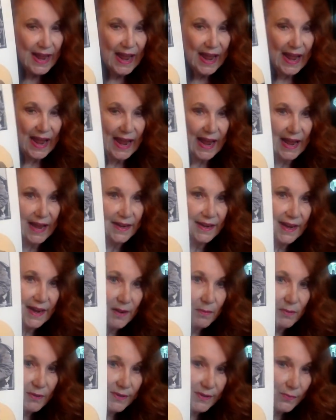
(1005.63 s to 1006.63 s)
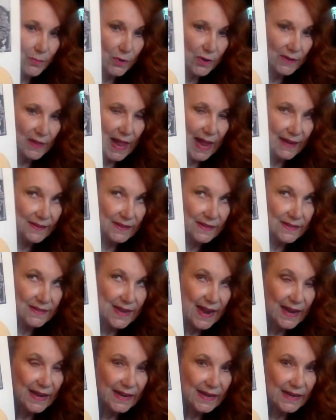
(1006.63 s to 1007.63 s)
and he was sort of like the
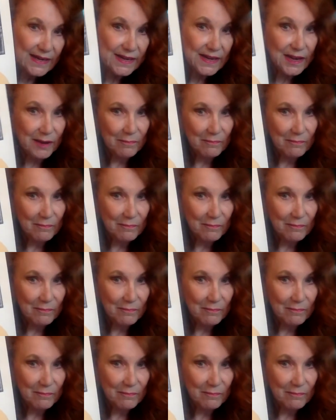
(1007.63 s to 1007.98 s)
second in